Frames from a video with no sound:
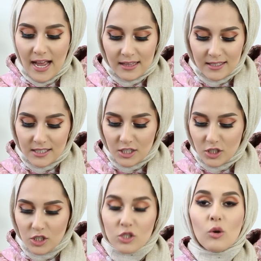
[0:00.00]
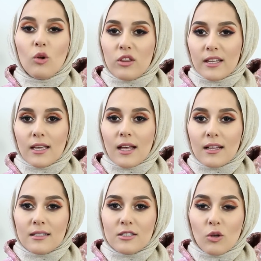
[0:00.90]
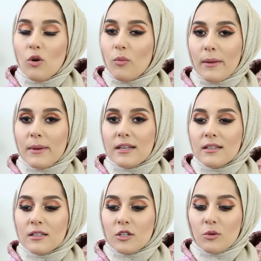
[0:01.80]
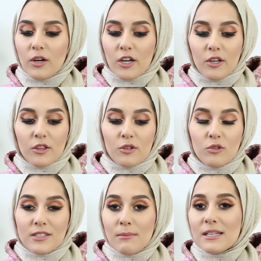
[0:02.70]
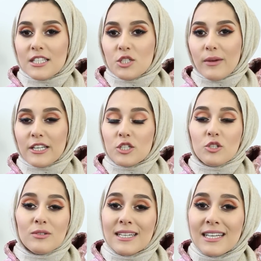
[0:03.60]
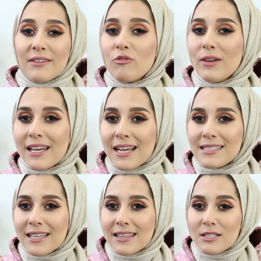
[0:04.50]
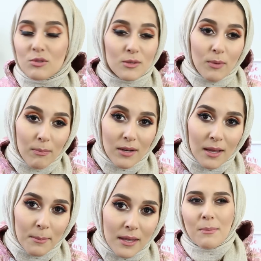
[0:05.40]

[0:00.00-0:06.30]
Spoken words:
and this is just to all the girls or women who are going through similar situations, who didn't even realize that this was a problem,